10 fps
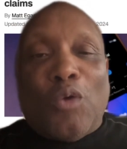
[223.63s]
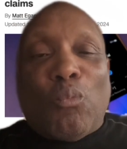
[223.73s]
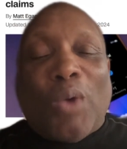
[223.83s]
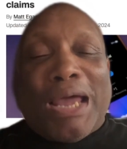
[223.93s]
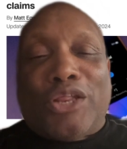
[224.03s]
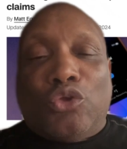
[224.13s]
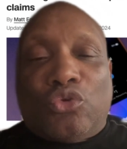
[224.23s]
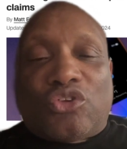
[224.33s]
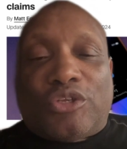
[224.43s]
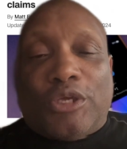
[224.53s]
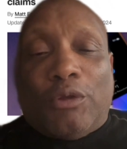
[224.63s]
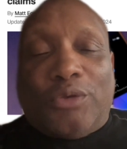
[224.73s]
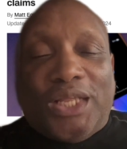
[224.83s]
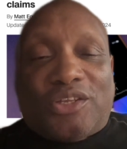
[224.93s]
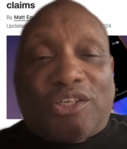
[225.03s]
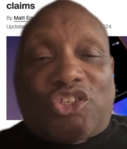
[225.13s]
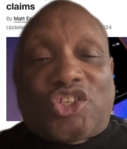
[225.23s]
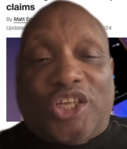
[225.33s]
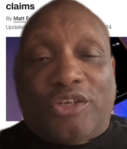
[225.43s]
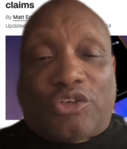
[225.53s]
why do you still need to
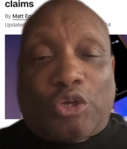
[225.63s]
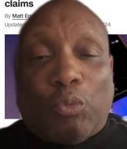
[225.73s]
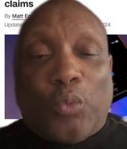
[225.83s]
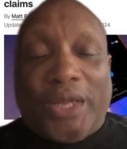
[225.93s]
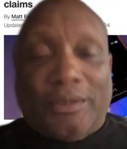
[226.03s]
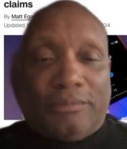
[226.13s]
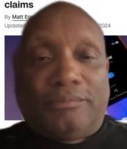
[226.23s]
cheat to win?